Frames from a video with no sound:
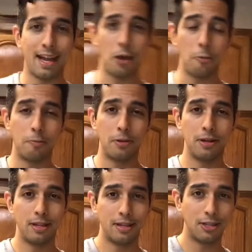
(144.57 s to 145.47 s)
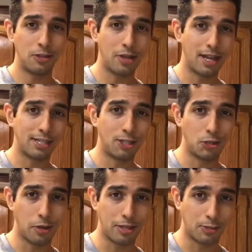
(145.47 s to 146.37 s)
I hope you guys
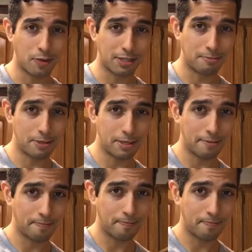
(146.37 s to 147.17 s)
enjoy this recipe.